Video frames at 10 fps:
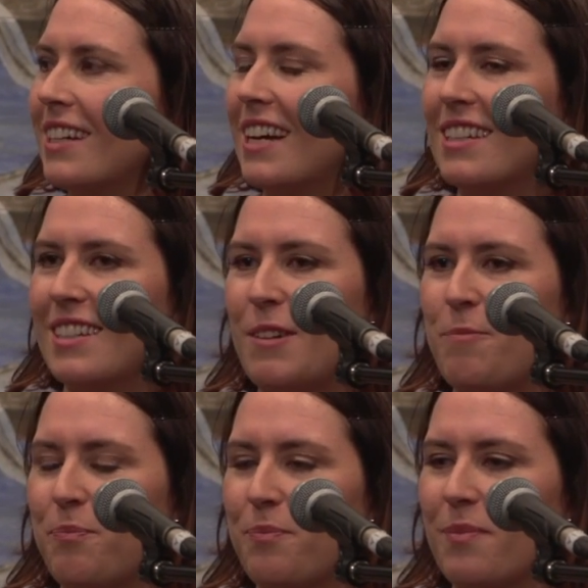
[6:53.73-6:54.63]

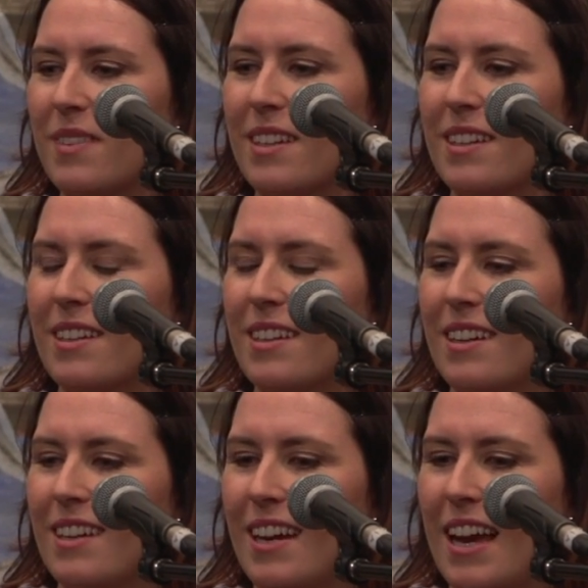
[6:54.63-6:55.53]

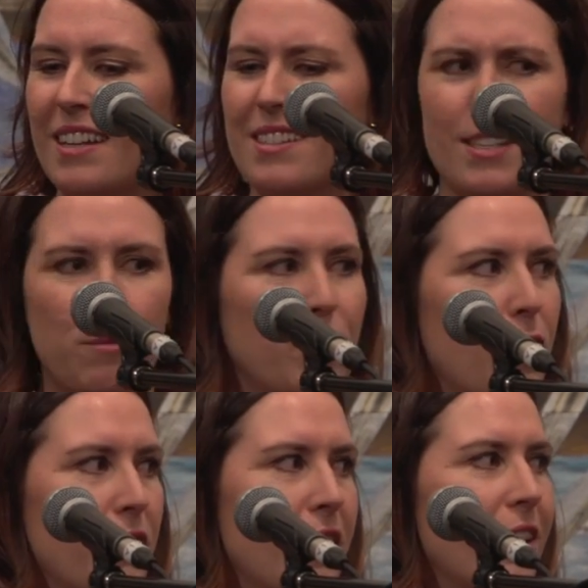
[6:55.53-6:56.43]
And someone
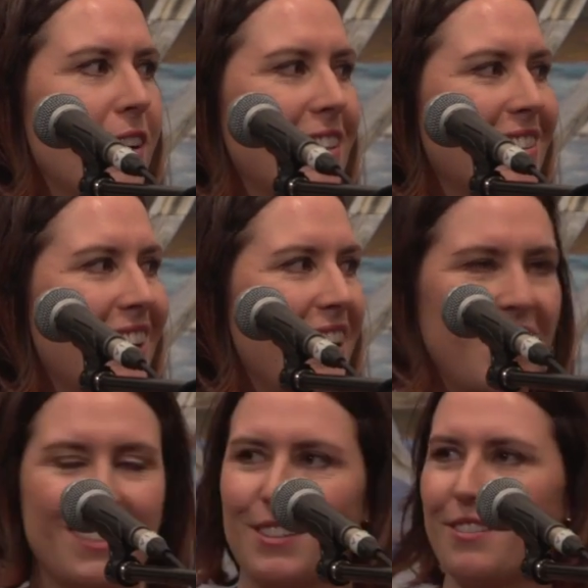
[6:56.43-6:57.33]
overheard, and
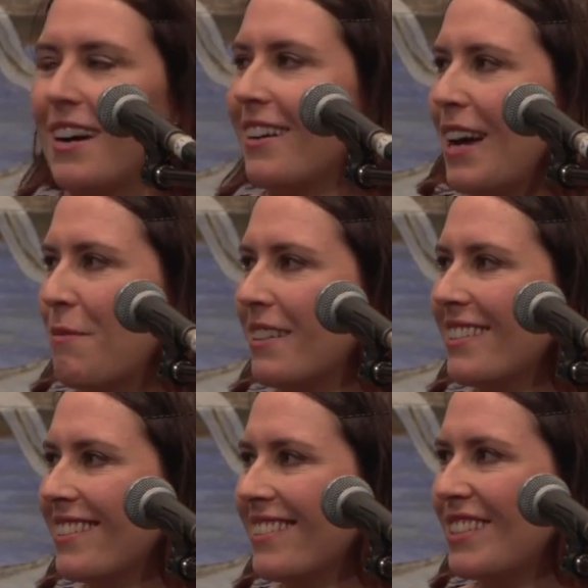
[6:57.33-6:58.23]
that's sort of how it happened.